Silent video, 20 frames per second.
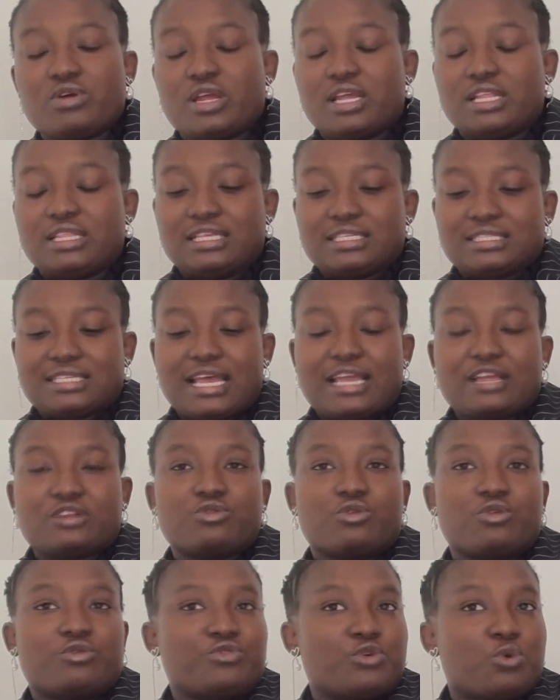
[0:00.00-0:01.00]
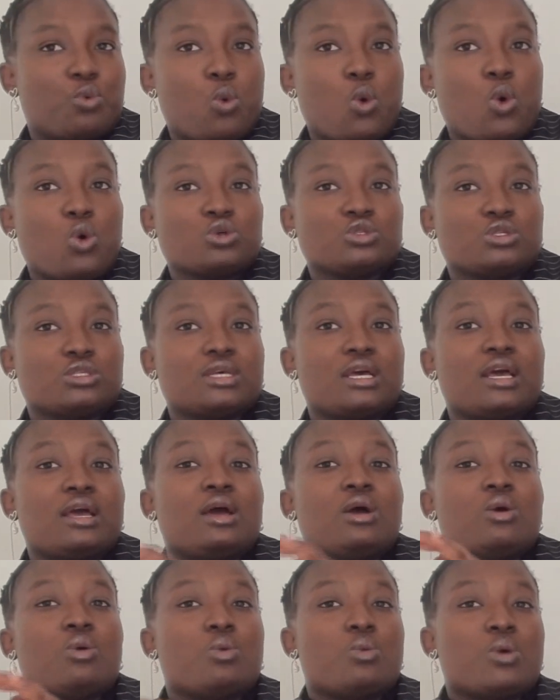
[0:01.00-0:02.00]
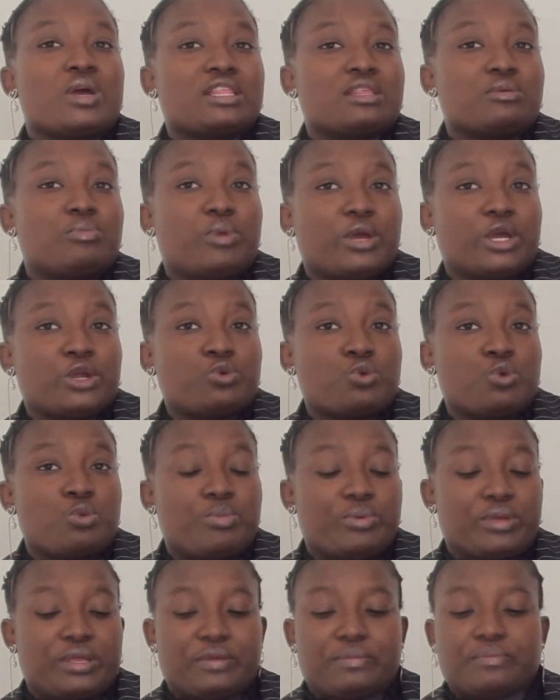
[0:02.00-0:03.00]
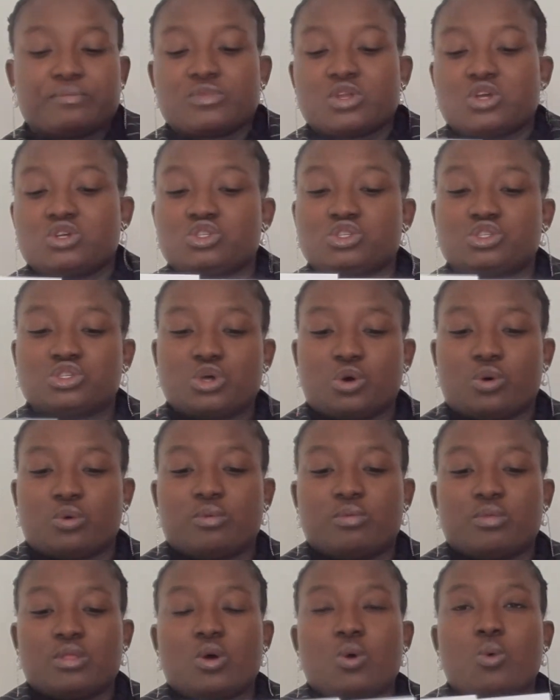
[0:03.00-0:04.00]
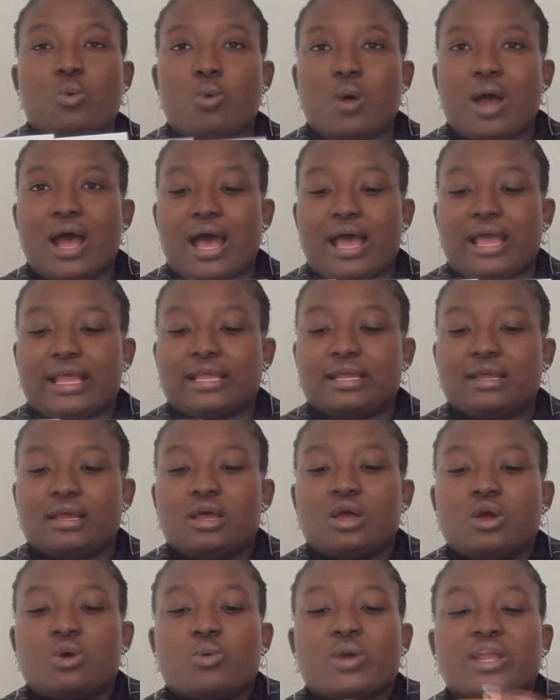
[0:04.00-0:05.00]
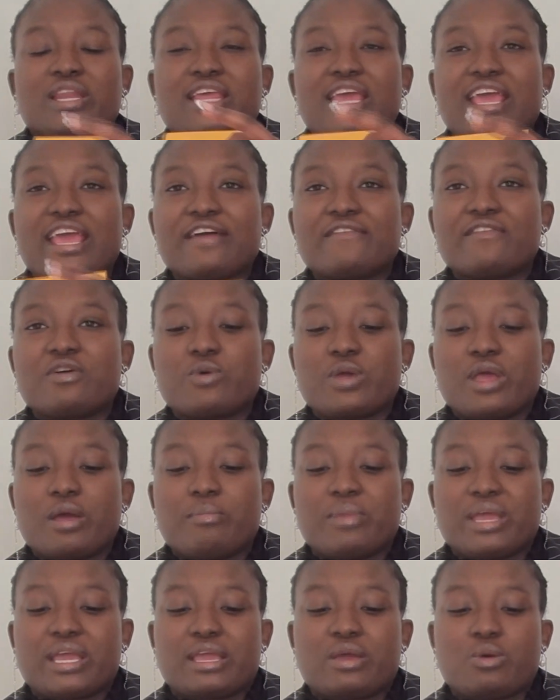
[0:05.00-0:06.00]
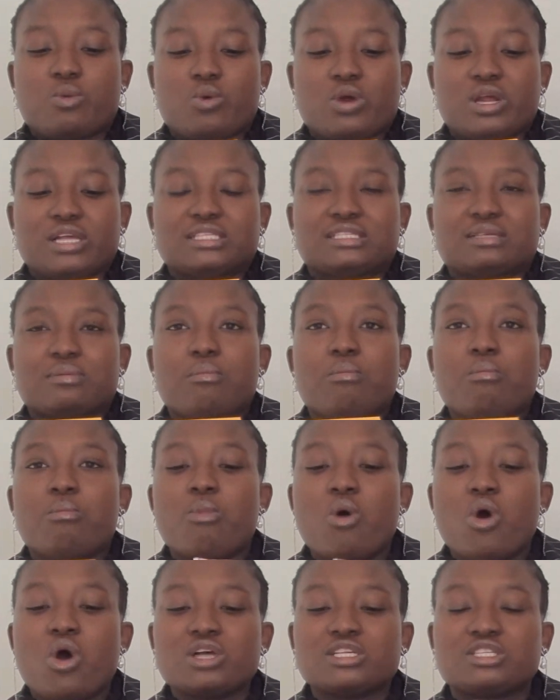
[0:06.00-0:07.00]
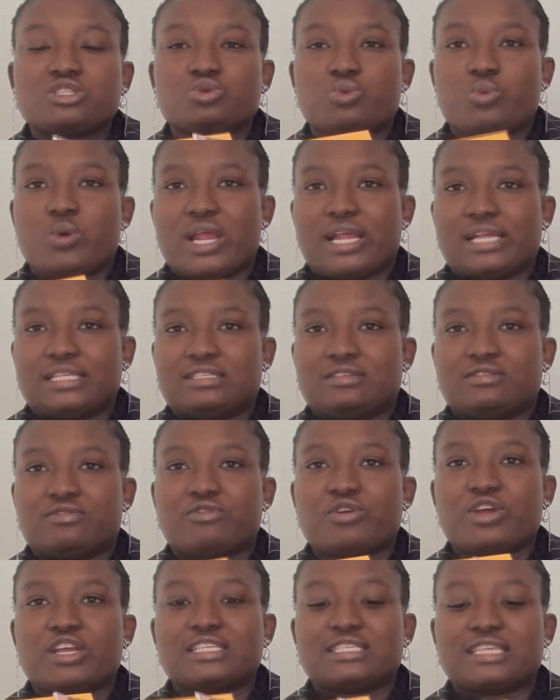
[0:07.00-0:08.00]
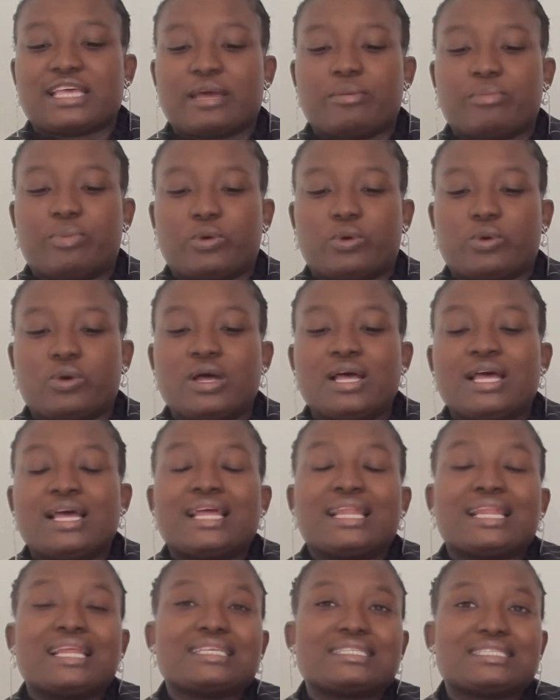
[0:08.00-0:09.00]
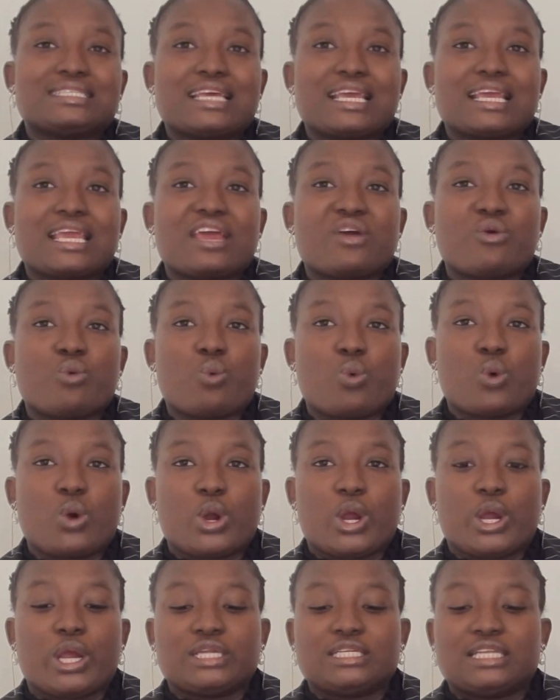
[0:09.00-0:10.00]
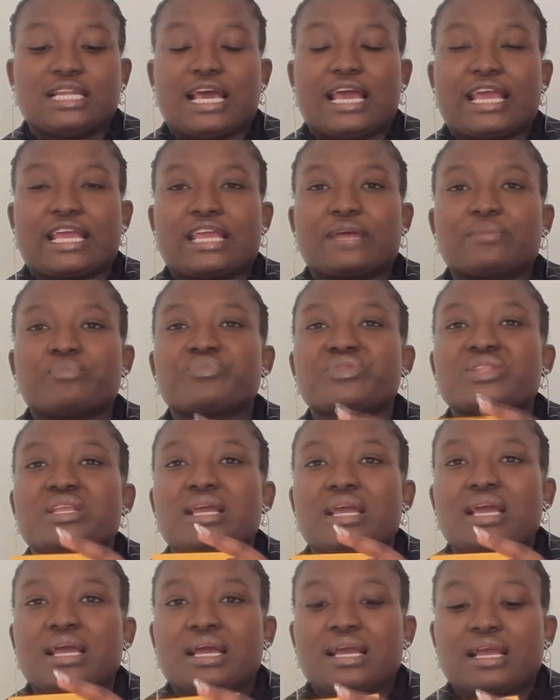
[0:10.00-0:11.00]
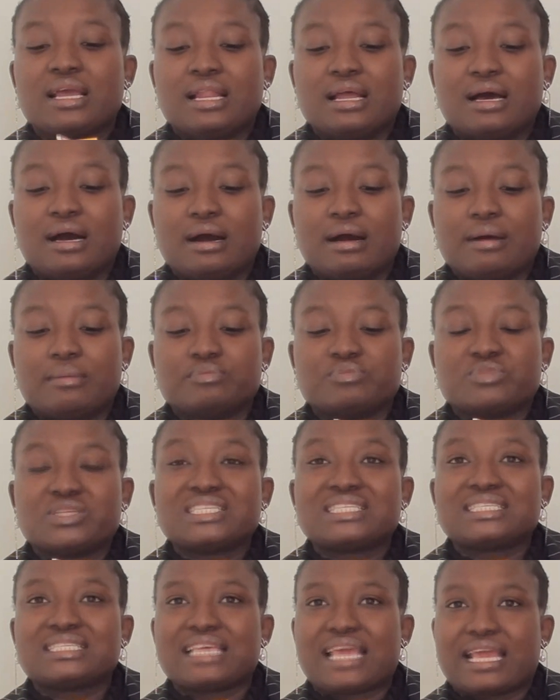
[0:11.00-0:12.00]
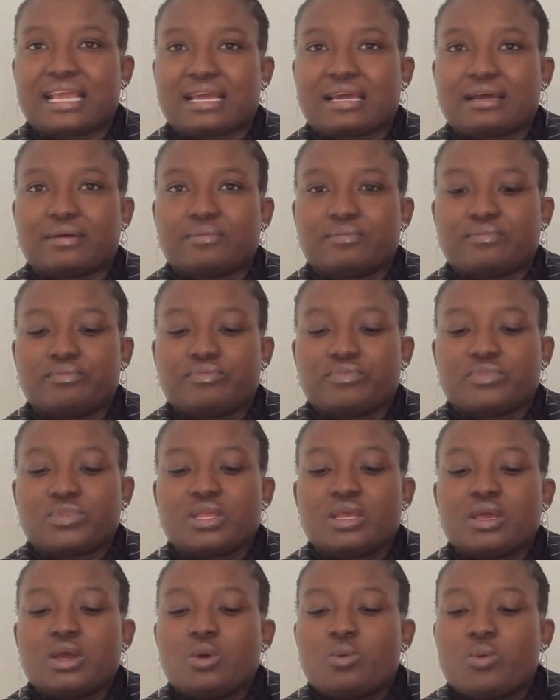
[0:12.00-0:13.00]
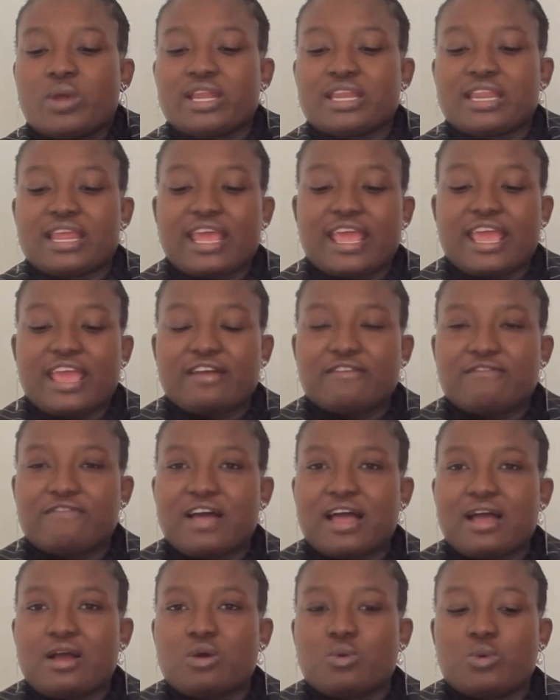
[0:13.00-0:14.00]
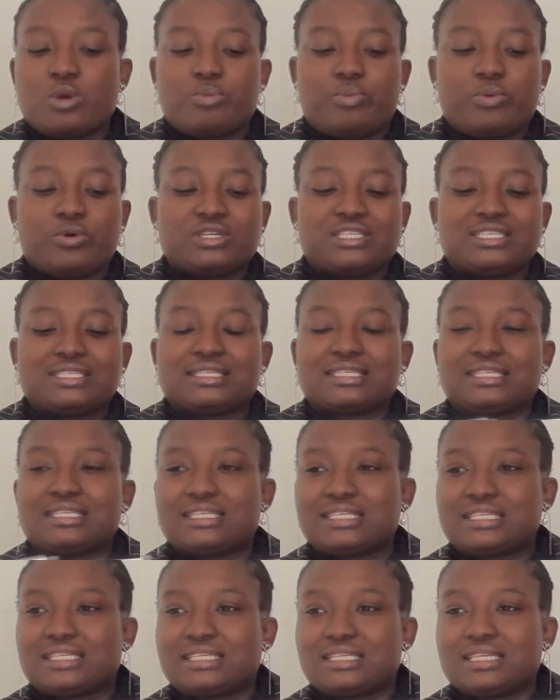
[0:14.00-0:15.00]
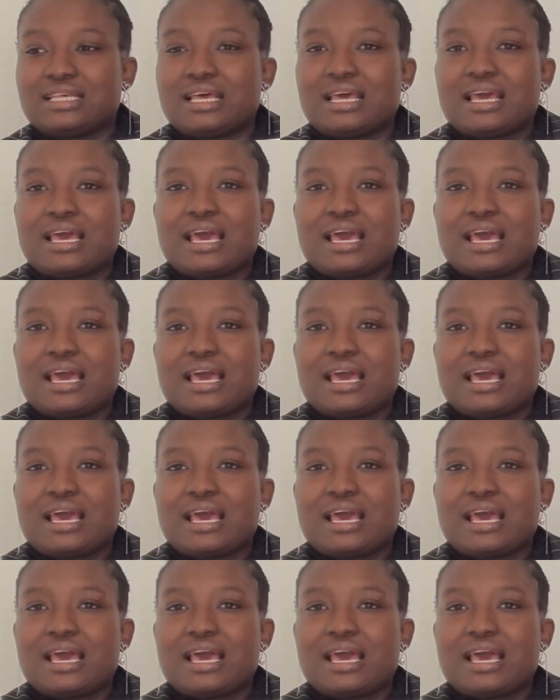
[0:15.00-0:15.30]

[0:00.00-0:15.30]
at the side of the walls where the bed will be. So, why? Whenever we are making words, most words, for example, let's take a word like um, sec. Whenever we put sec